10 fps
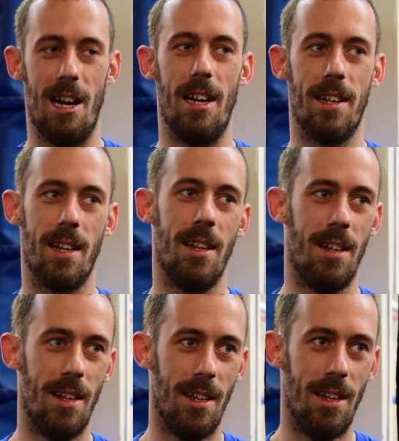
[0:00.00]
of hand,
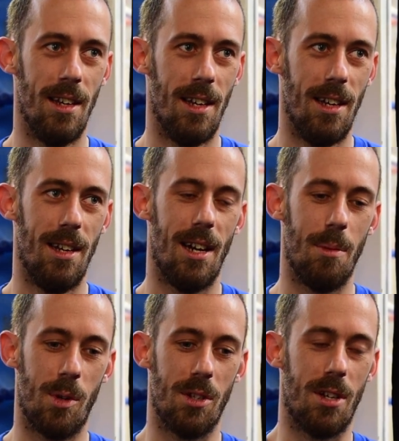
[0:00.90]

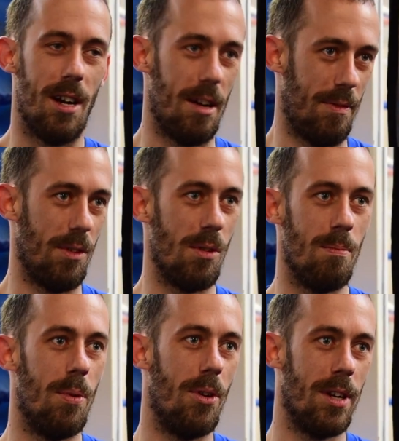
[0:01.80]
and because I have a young
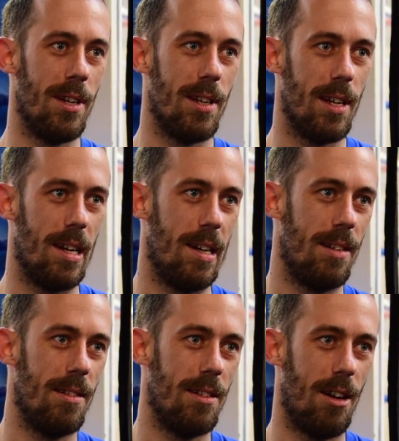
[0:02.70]
boy,
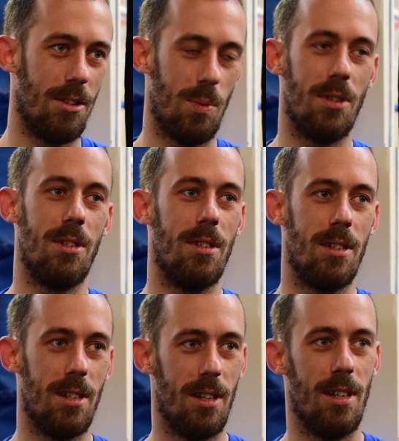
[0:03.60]
I wanted
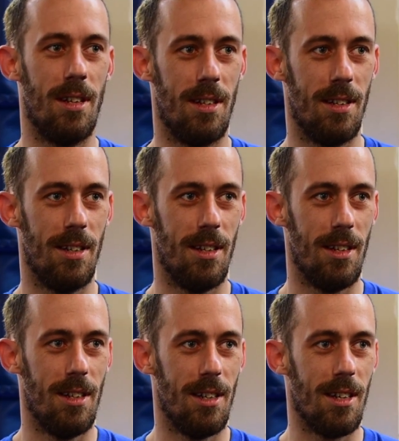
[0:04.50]
to
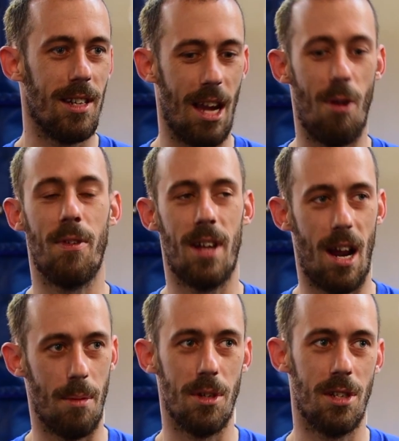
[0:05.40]
get off the
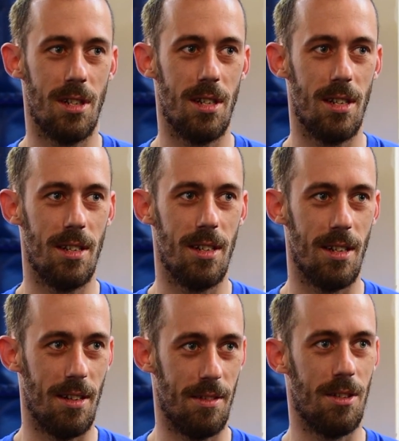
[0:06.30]
cannabis
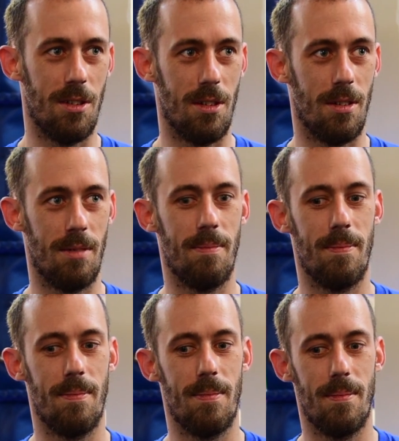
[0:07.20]
to
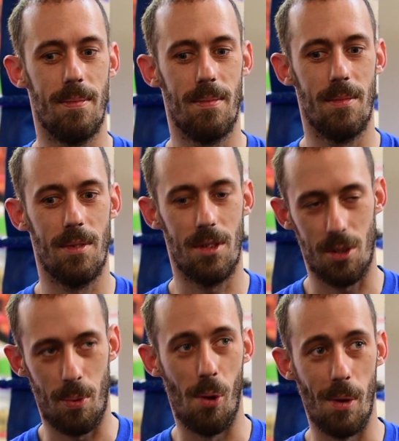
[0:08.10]

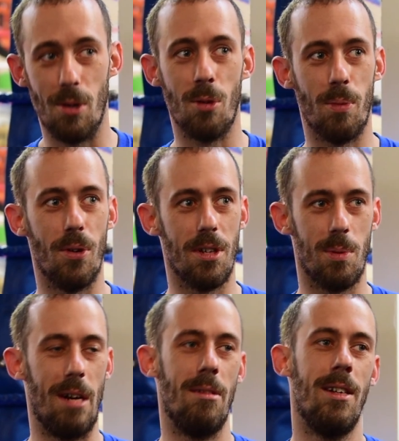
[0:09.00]
support my young boy as
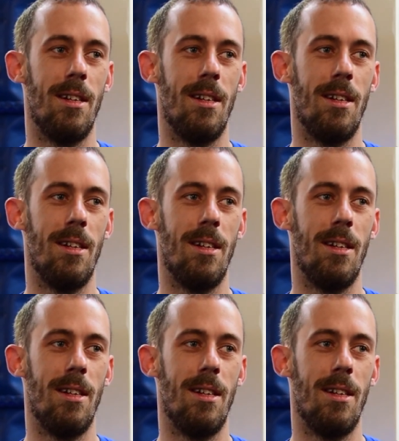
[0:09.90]
well.